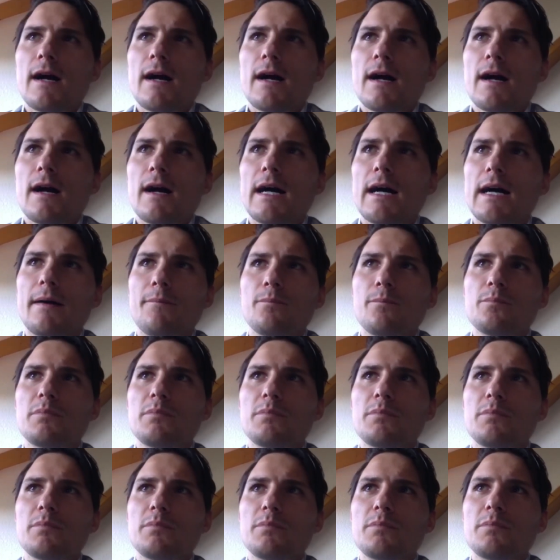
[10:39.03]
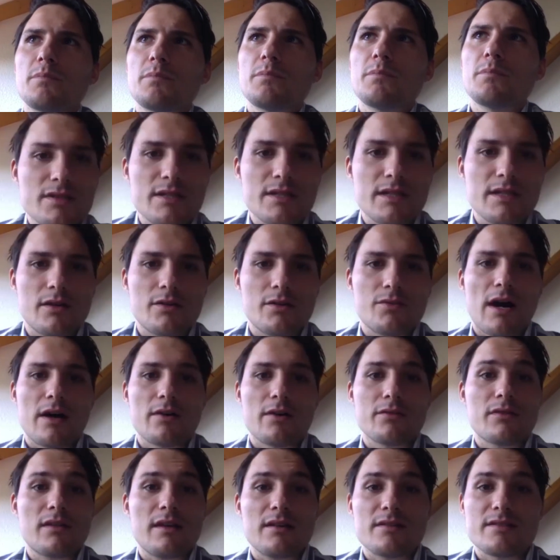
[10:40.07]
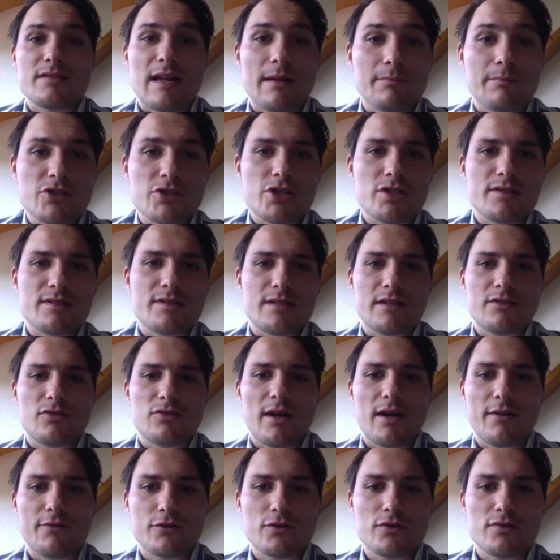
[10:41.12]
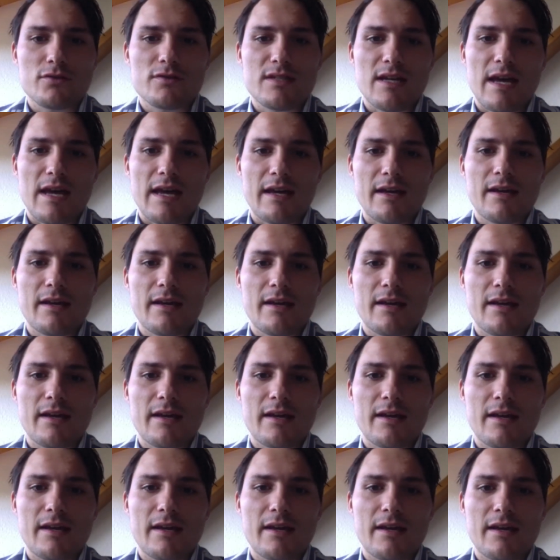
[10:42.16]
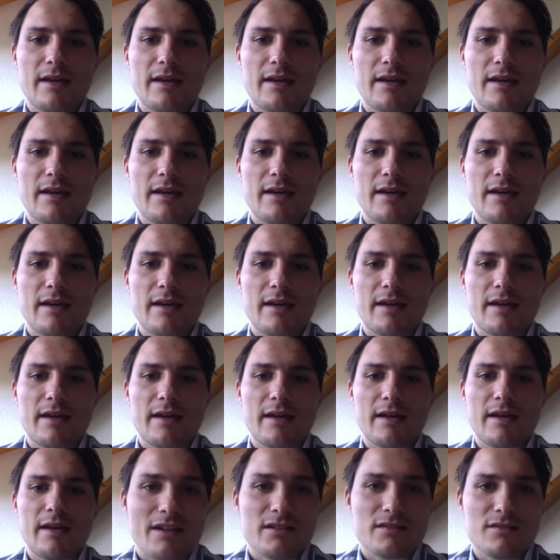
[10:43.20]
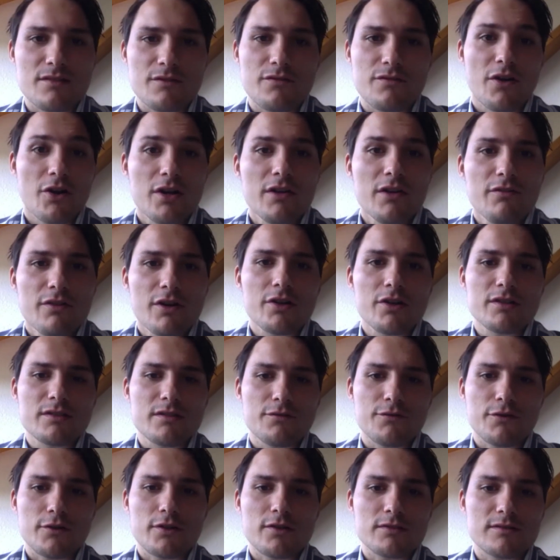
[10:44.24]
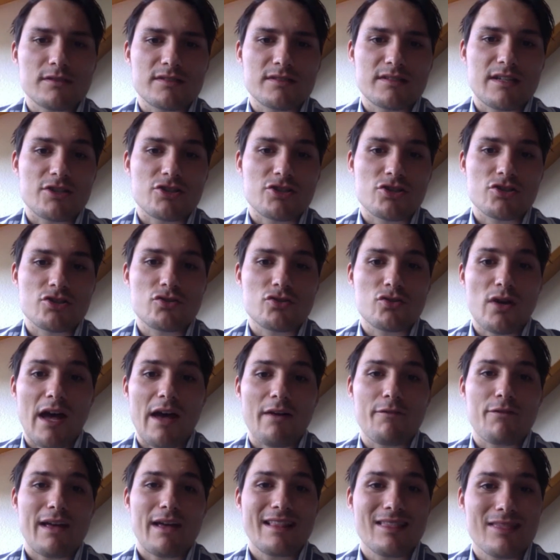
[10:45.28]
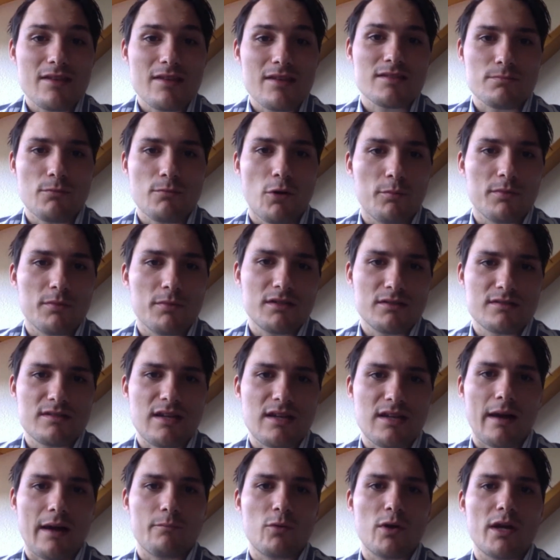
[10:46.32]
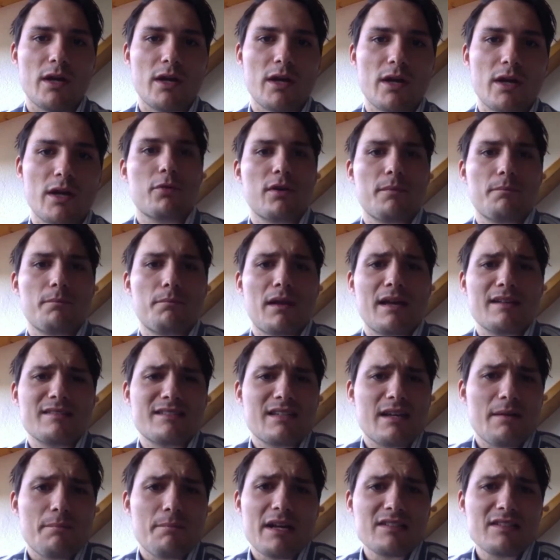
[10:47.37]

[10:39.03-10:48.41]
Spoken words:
But given all the uncertainty around the assumptions that you have to take, even that is a very, very difficult discussion to have at this moment in time where you're going to be put in place.